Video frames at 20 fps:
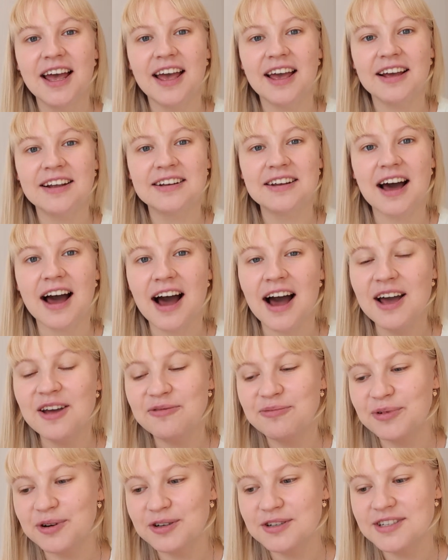and
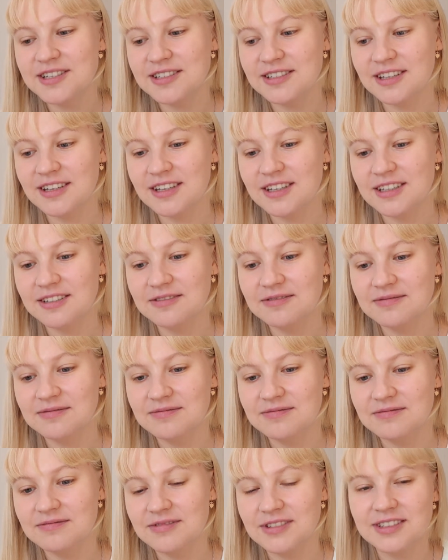I personally
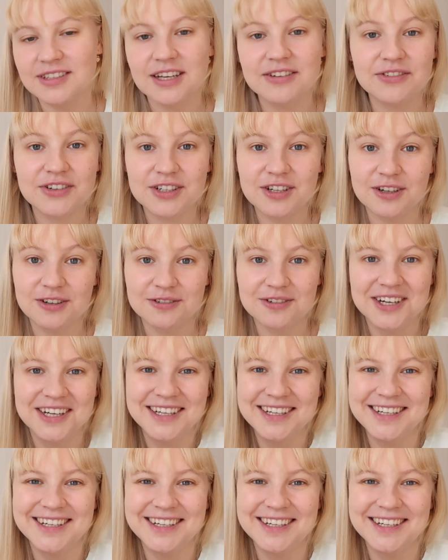will never know